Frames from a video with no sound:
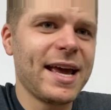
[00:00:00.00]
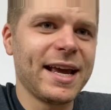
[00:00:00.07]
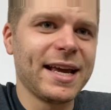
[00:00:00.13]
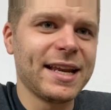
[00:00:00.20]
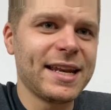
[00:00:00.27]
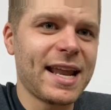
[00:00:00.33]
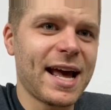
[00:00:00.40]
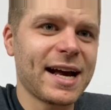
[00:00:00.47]

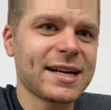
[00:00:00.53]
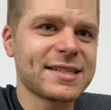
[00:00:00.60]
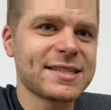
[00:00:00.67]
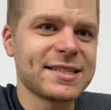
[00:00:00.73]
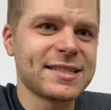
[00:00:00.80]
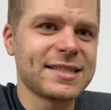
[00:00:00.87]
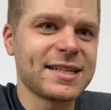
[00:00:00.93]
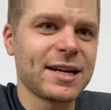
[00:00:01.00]
Index,
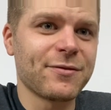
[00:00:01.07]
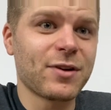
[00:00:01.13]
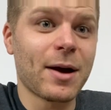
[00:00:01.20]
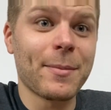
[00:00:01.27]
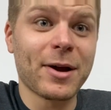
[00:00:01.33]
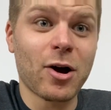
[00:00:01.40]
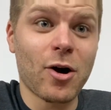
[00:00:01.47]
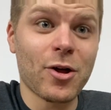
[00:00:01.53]
instead of
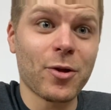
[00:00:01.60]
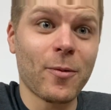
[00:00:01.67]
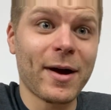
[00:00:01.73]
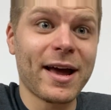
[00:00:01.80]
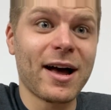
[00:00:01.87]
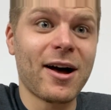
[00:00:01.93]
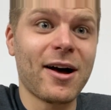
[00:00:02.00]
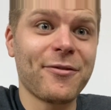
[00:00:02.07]
coming all the way
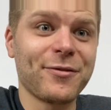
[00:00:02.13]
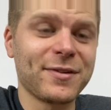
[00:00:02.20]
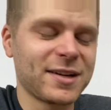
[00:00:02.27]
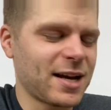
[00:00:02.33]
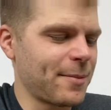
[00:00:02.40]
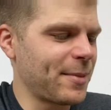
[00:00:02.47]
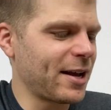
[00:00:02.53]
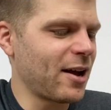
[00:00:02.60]
off and
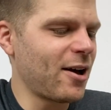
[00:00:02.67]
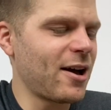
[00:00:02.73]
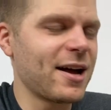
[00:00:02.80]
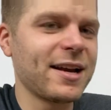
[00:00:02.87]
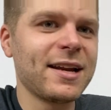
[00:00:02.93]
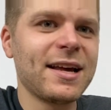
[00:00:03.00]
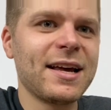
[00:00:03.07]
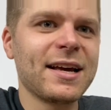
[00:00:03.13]
coming
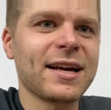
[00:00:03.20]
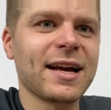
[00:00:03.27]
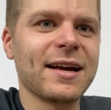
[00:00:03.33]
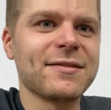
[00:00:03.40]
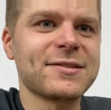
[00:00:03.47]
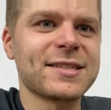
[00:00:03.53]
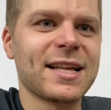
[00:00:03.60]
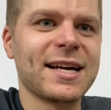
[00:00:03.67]
on, kind
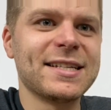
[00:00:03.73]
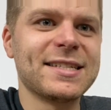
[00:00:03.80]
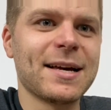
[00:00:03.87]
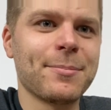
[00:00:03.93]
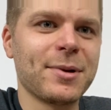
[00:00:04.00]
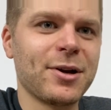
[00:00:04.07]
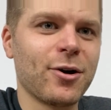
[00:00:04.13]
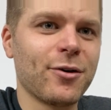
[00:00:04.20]
of slides
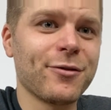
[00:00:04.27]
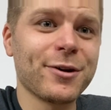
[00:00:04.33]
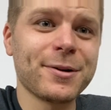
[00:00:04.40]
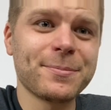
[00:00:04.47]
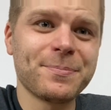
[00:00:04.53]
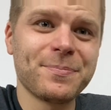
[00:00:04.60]
up and over.